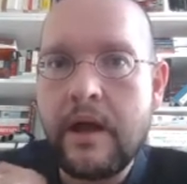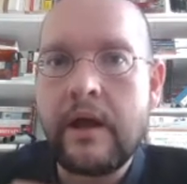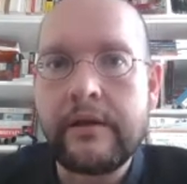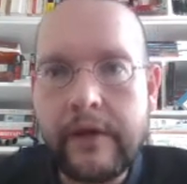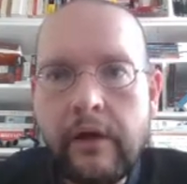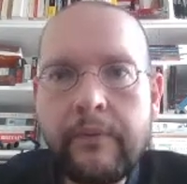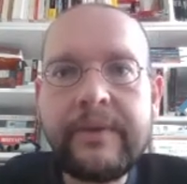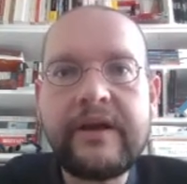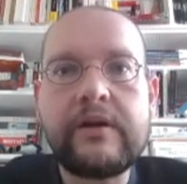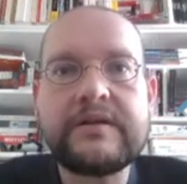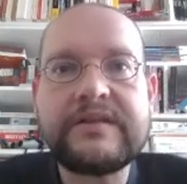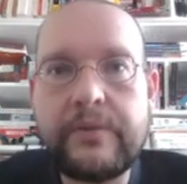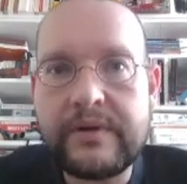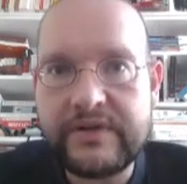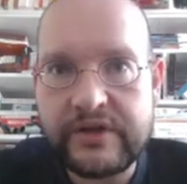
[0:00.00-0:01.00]
not because
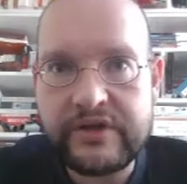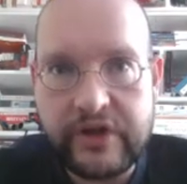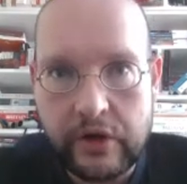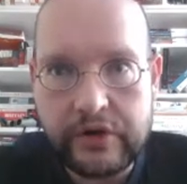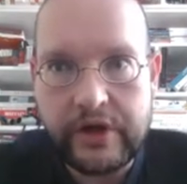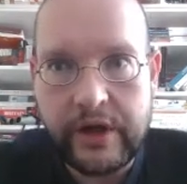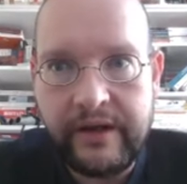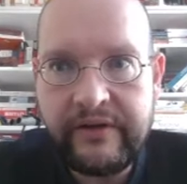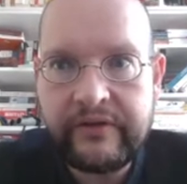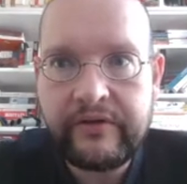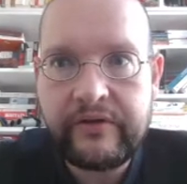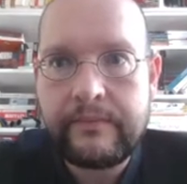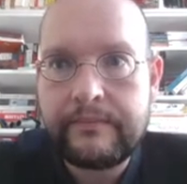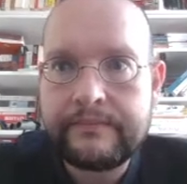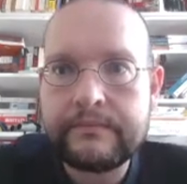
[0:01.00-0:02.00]
he was a socialist,